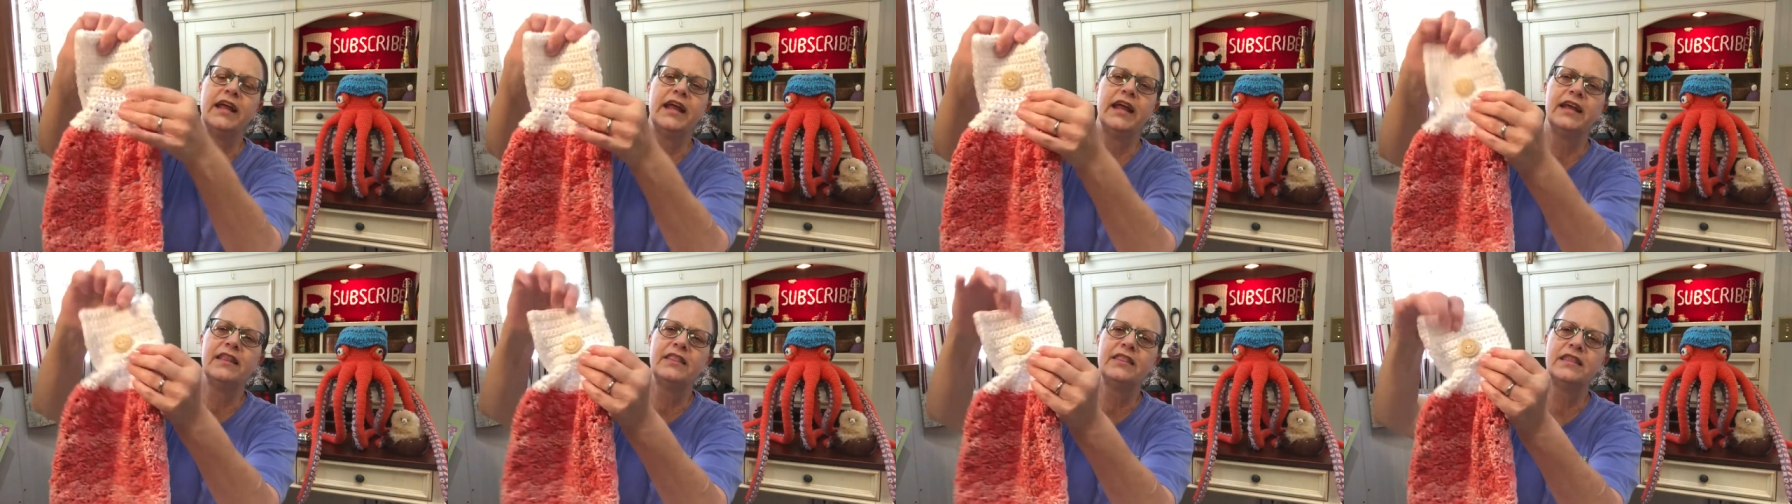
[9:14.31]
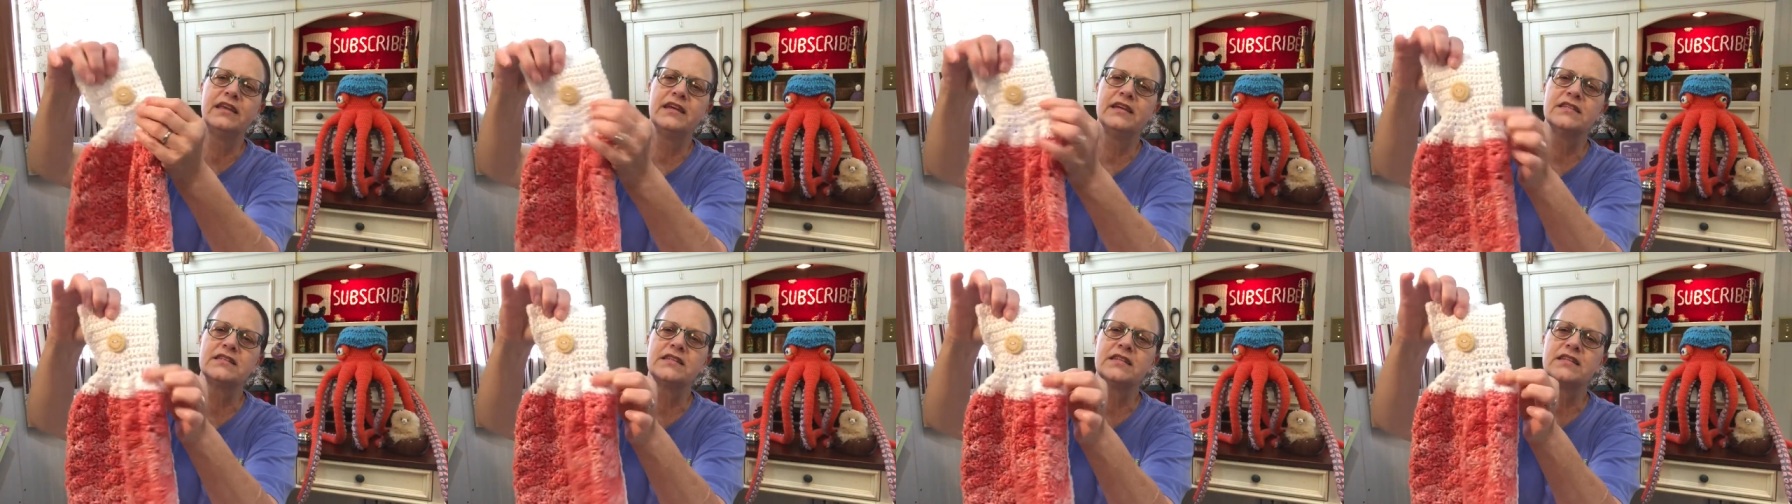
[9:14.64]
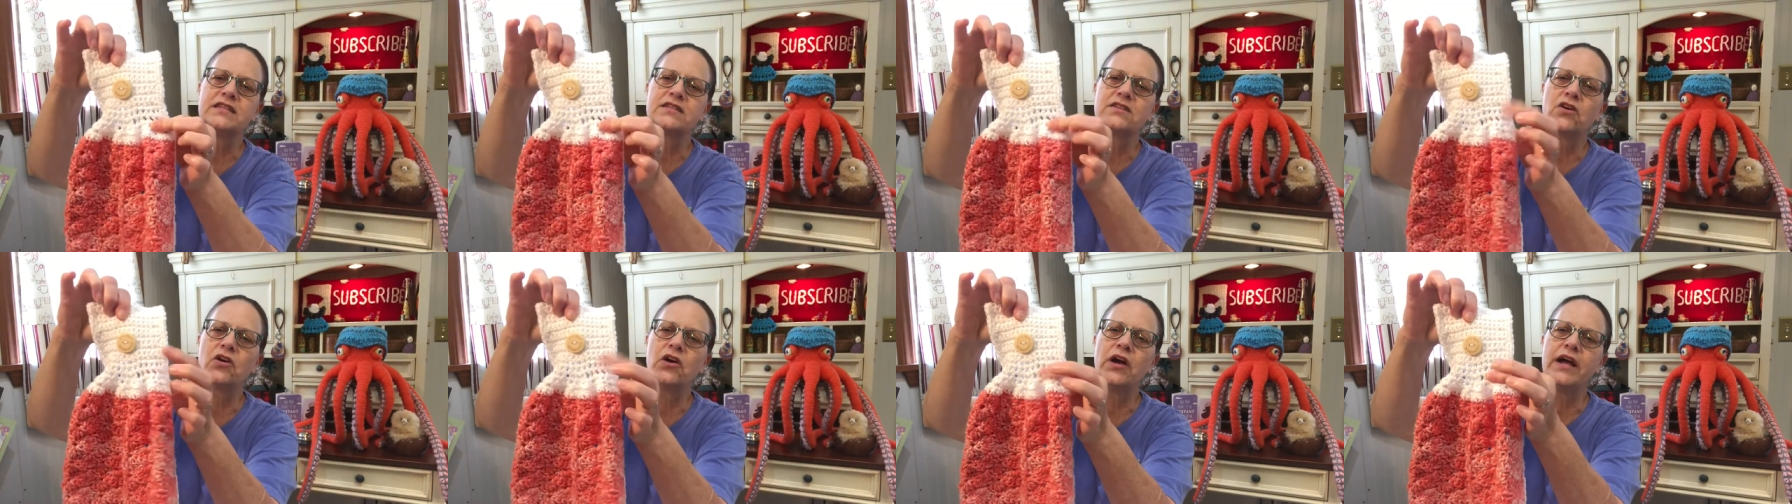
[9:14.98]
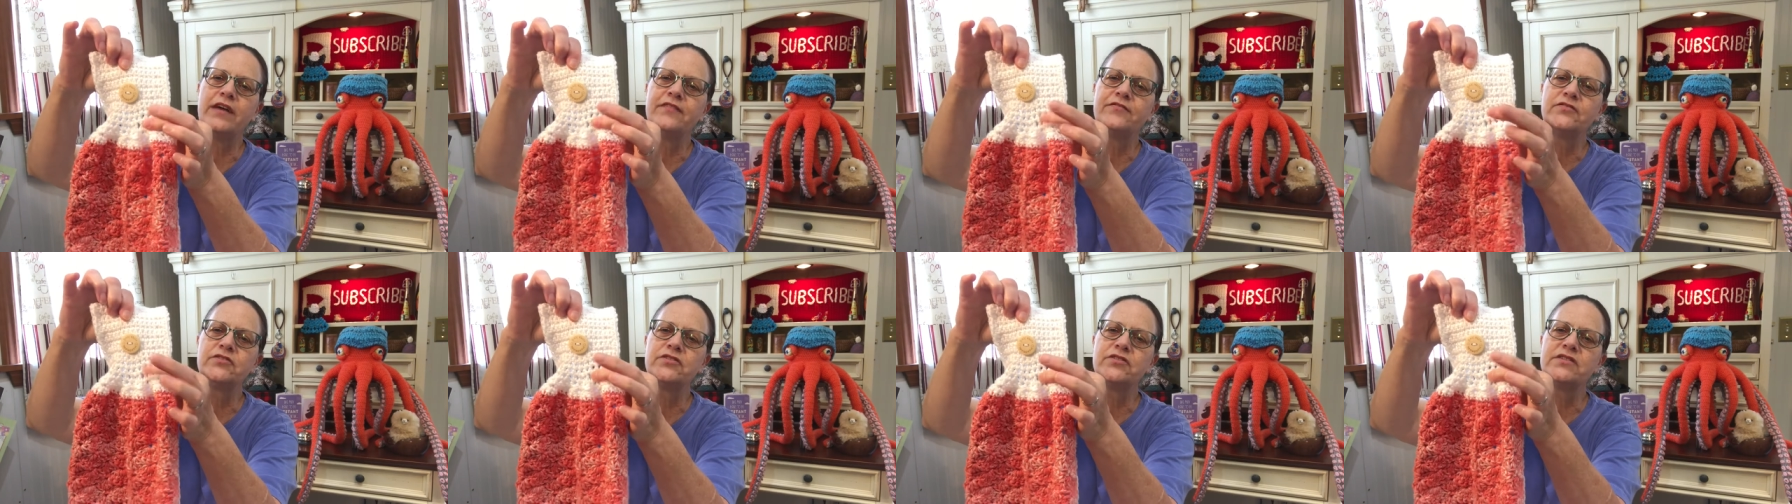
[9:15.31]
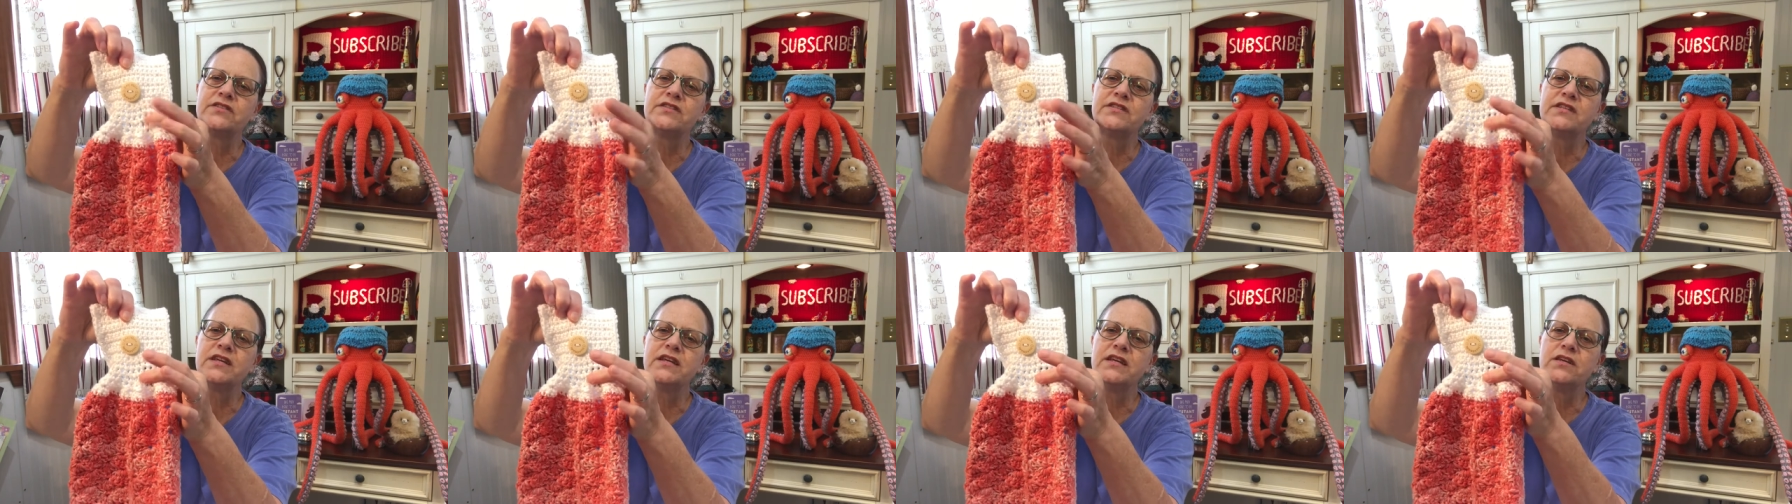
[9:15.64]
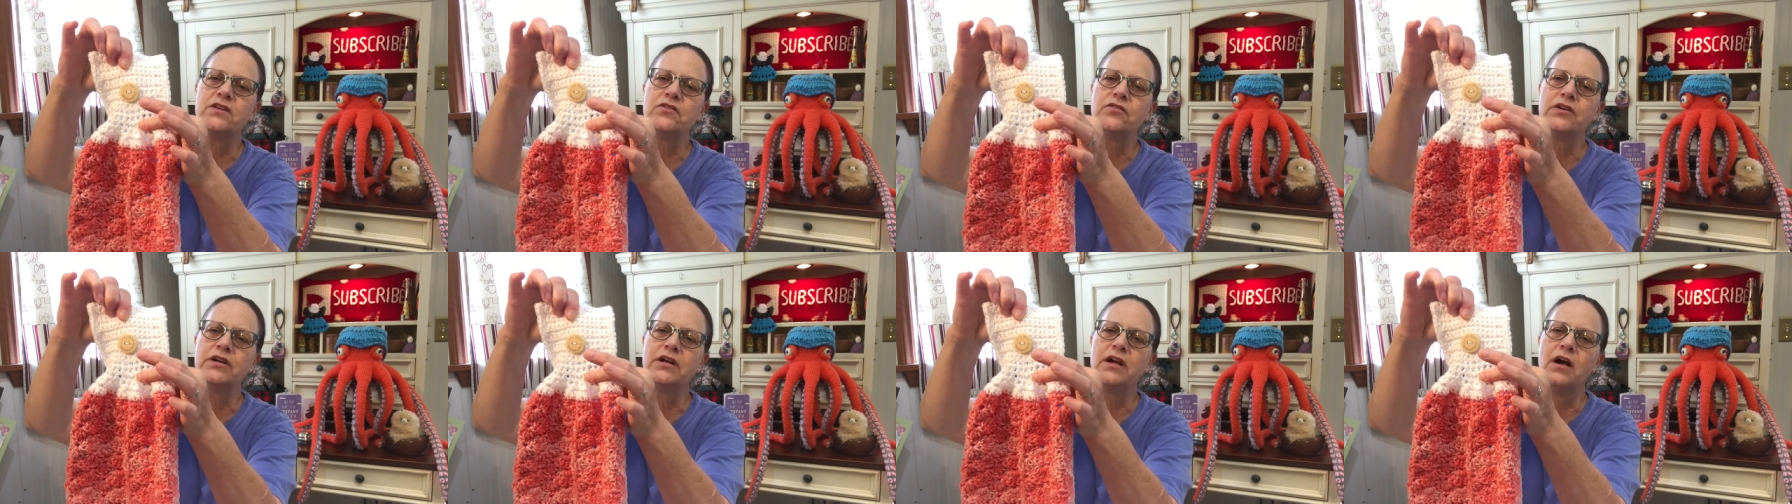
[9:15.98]
and this is Crafter's
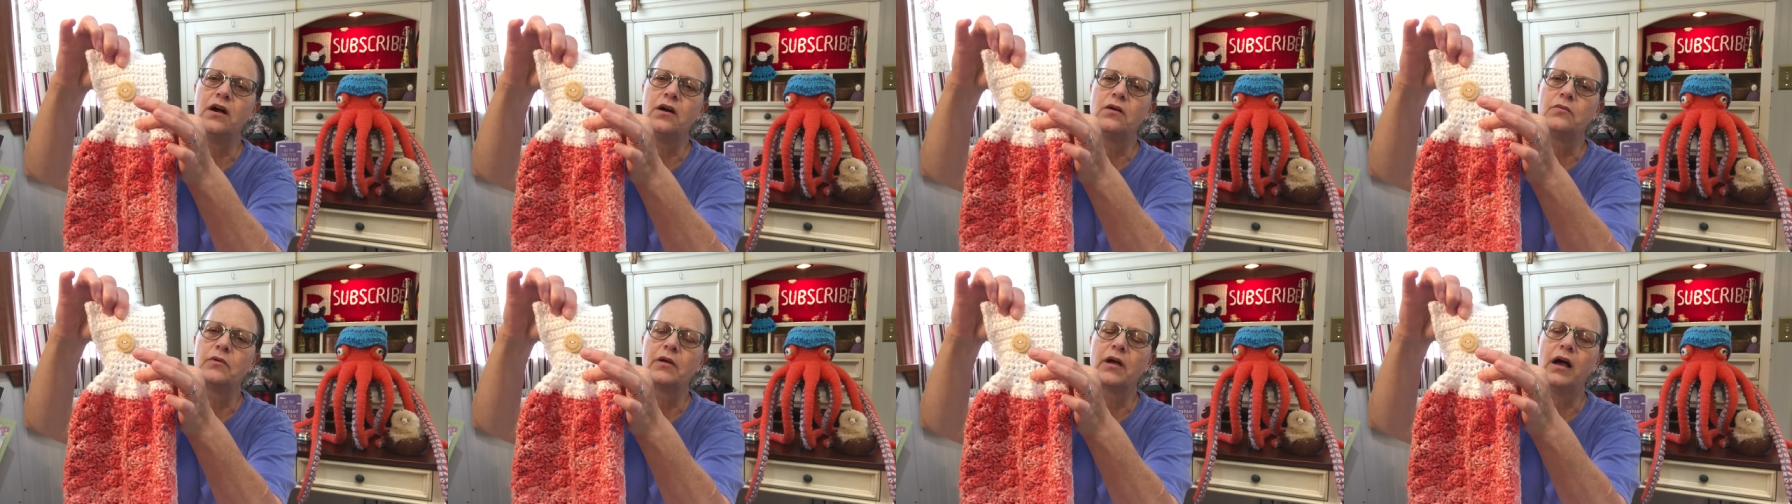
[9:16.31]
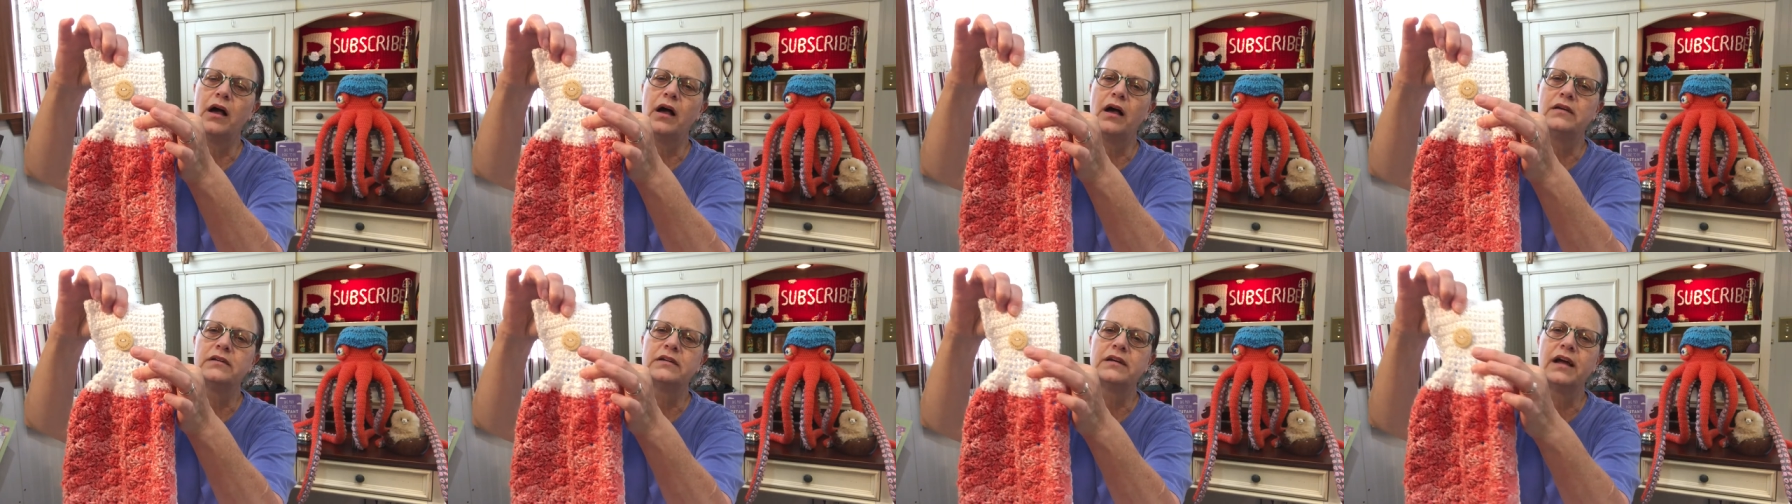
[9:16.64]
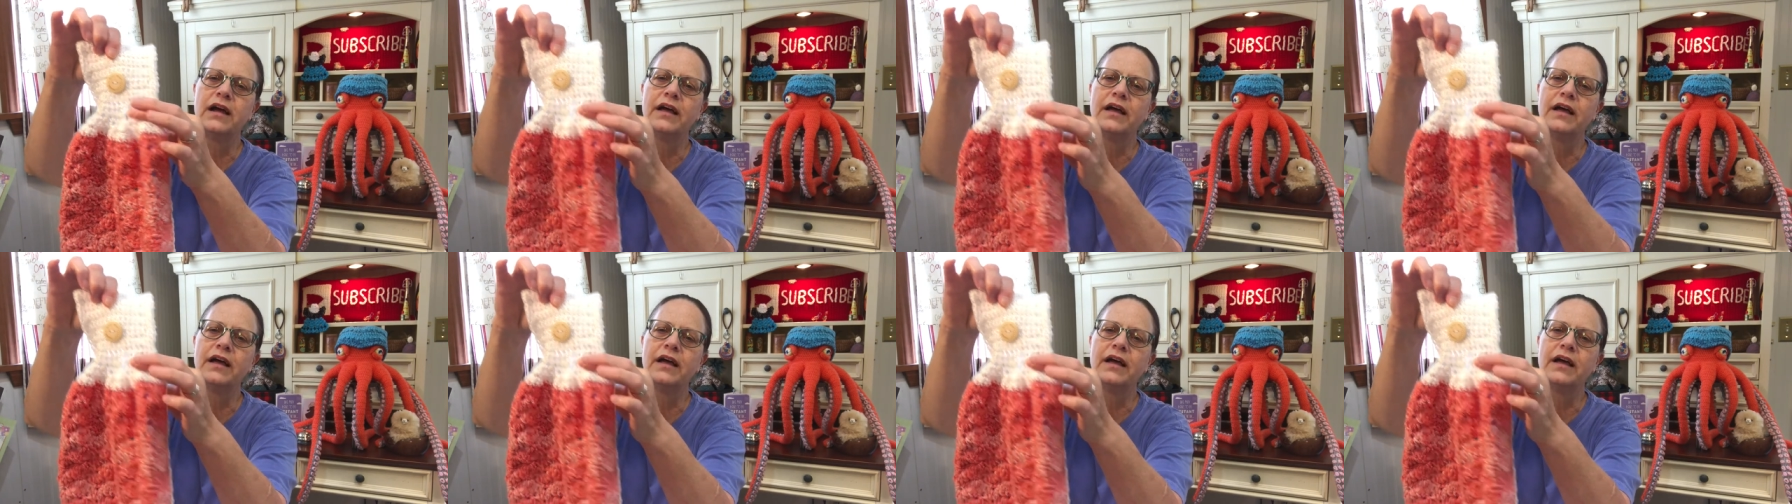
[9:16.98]
Secret Home Cotton,